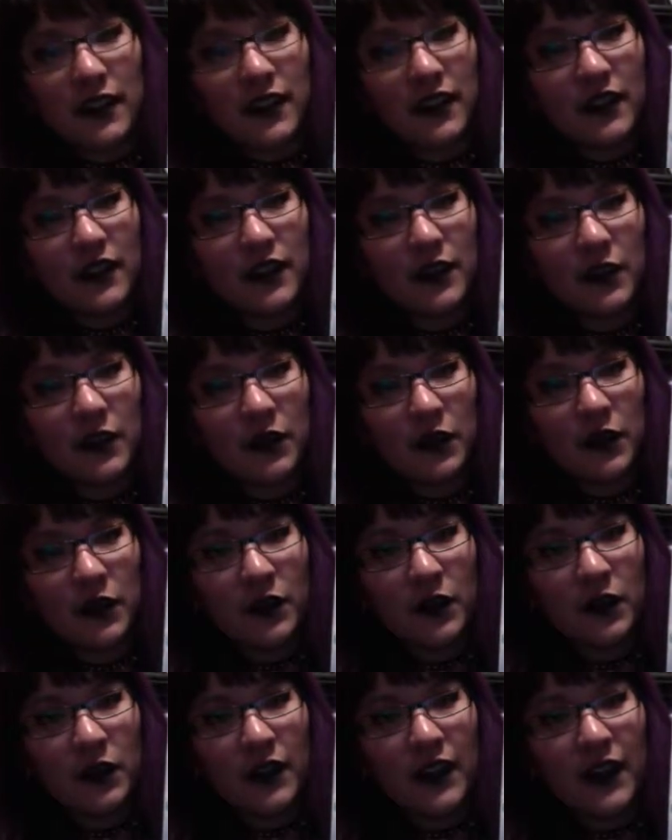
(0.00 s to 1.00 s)

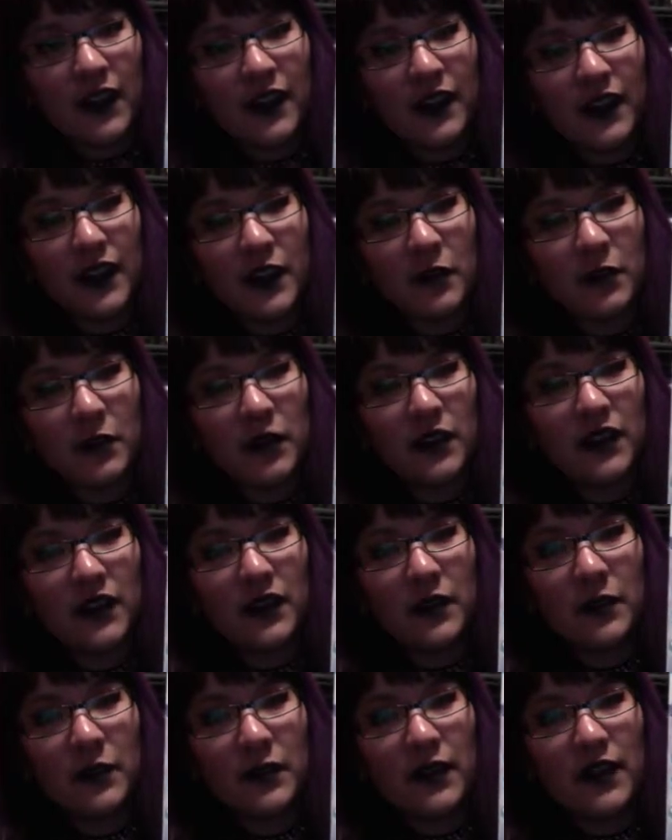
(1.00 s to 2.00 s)
So, and I put
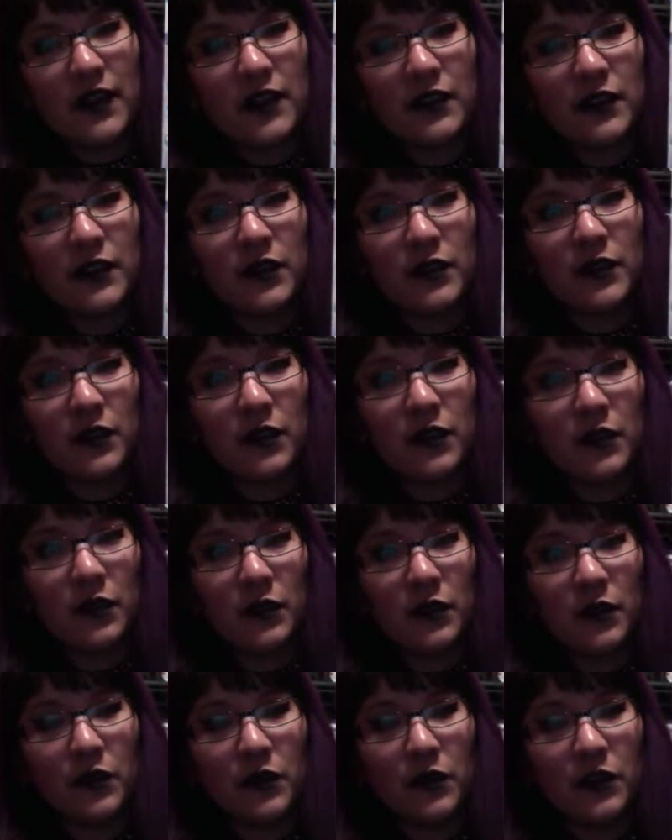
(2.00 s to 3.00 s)
them into
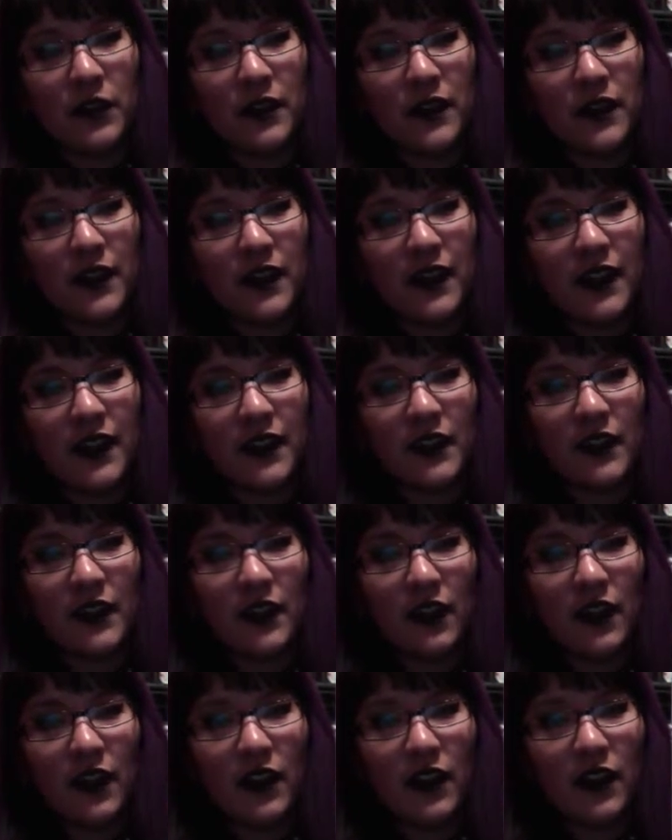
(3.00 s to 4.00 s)
a
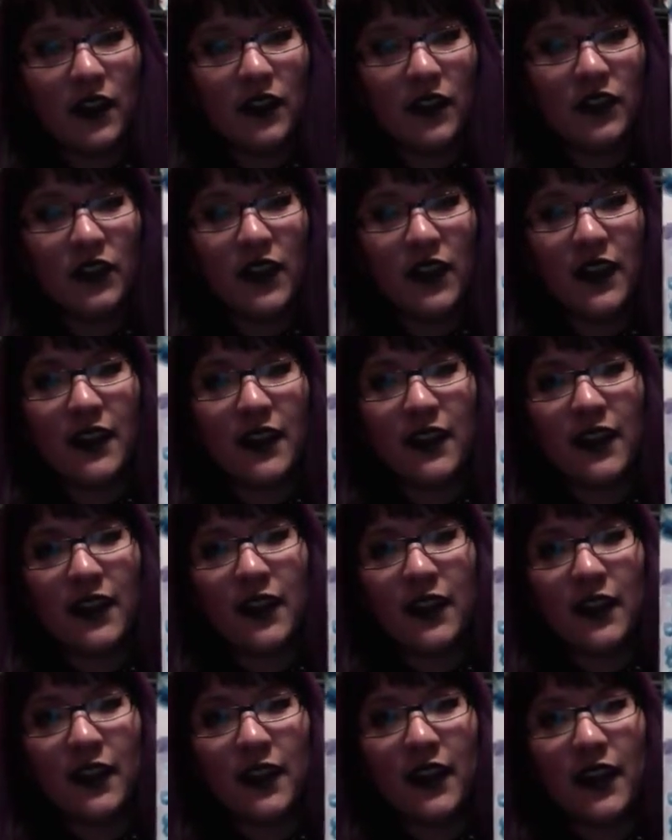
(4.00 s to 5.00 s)
collage, and
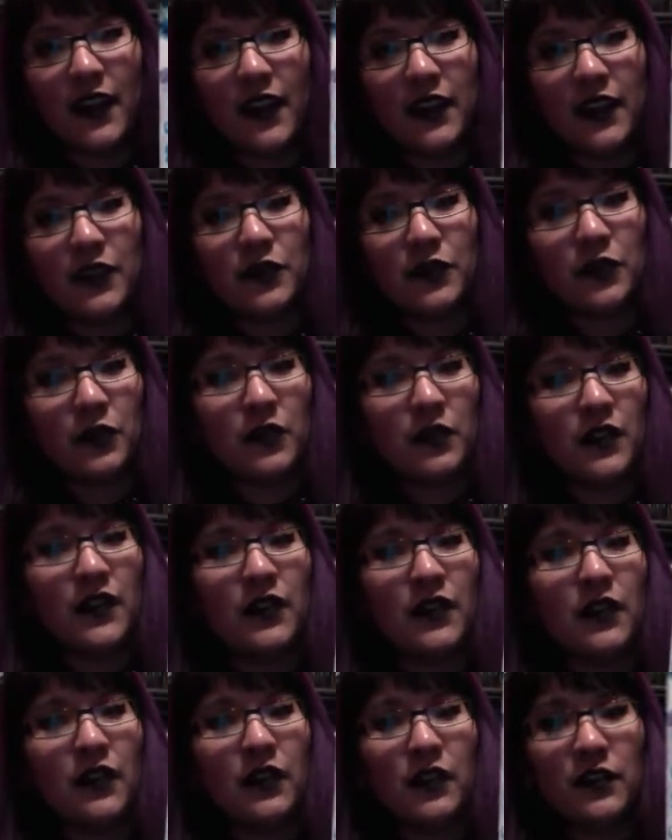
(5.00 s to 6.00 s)
then I drew it
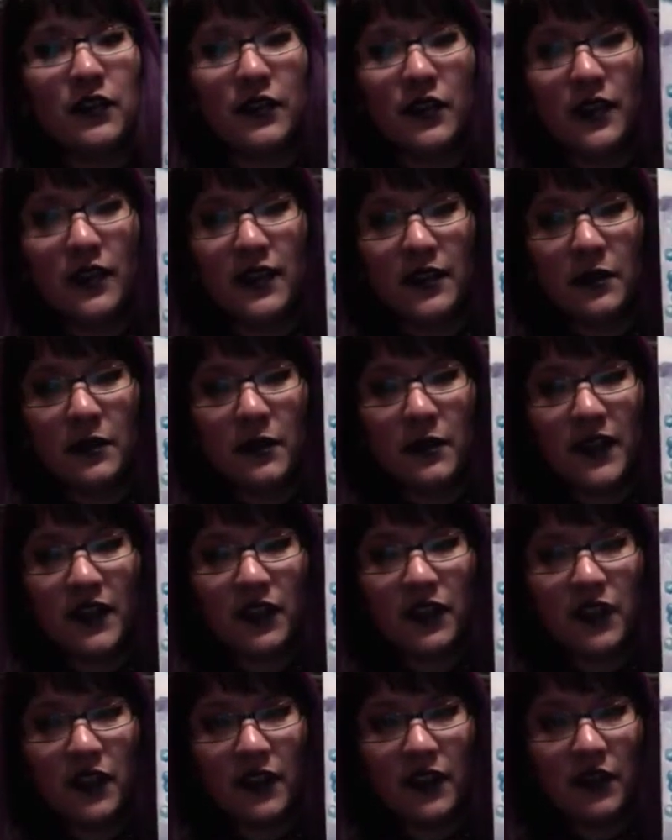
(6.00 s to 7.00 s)
onto this big
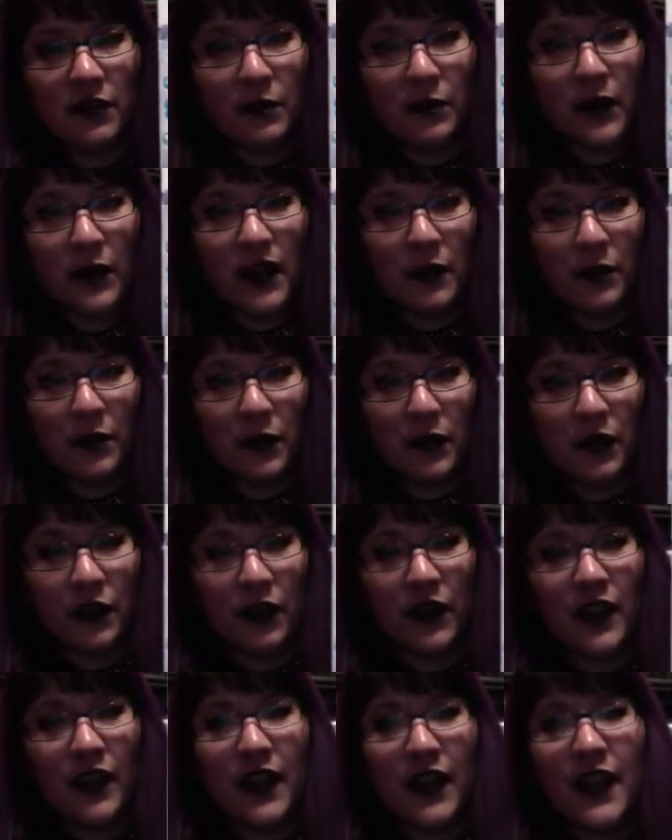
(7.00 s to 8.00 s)
sheet of paper
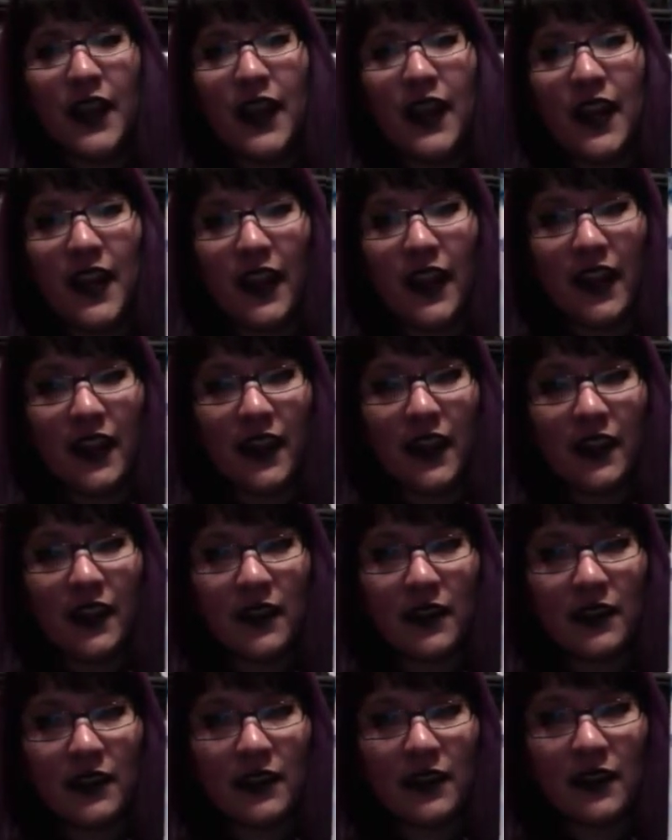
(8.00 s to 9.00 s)

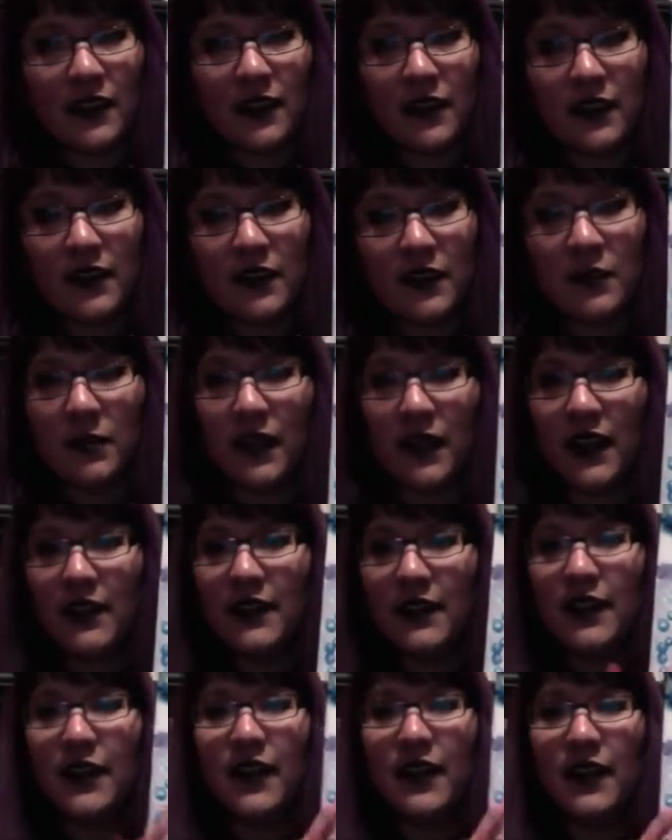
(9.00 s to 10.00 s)
and
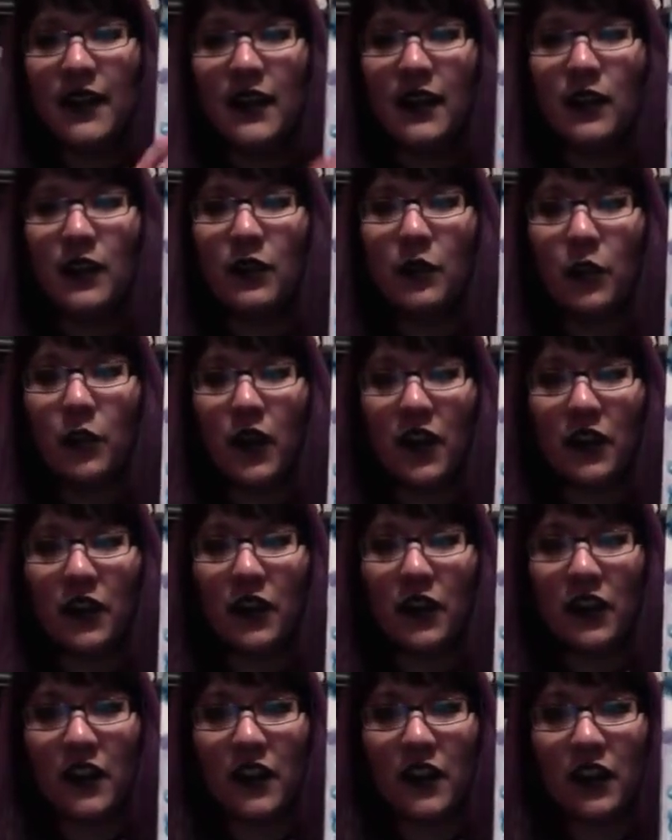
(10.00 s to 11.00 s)
painted it in
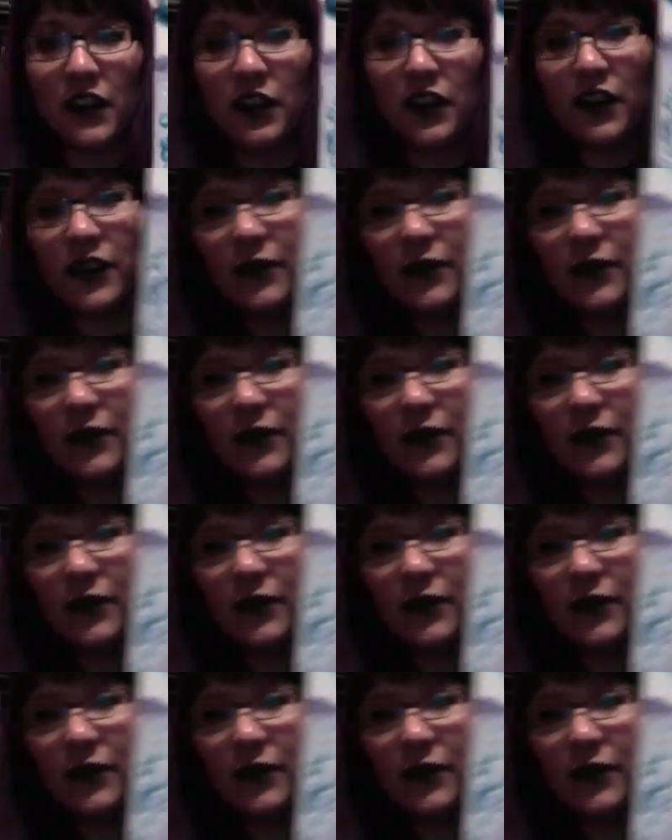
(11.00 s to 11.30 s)
watercolor.